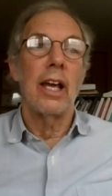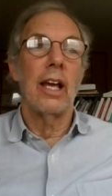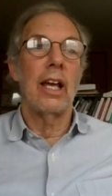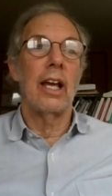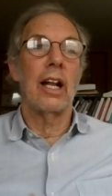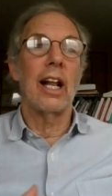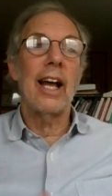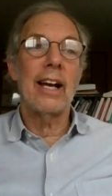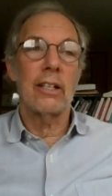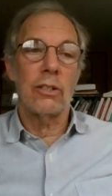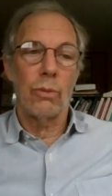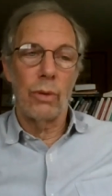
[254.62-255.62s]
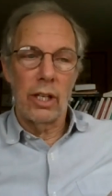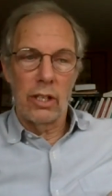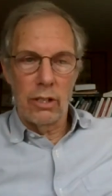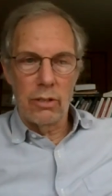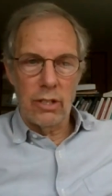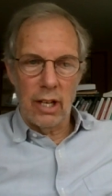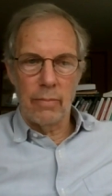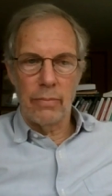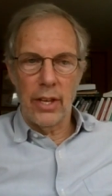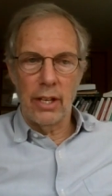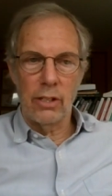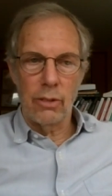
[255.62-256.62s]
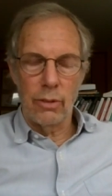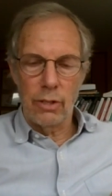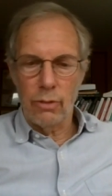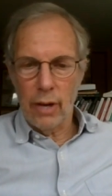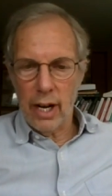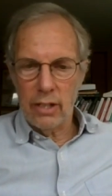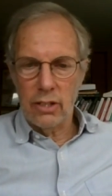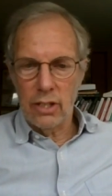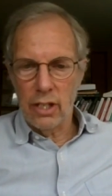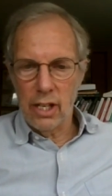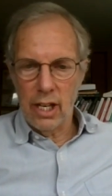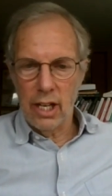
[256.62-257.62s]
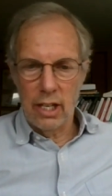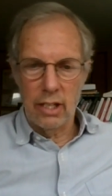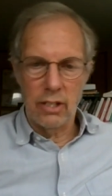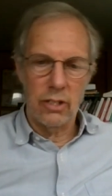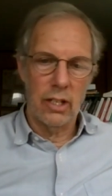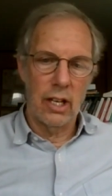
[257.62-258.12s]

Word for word: unless we do something to address the needs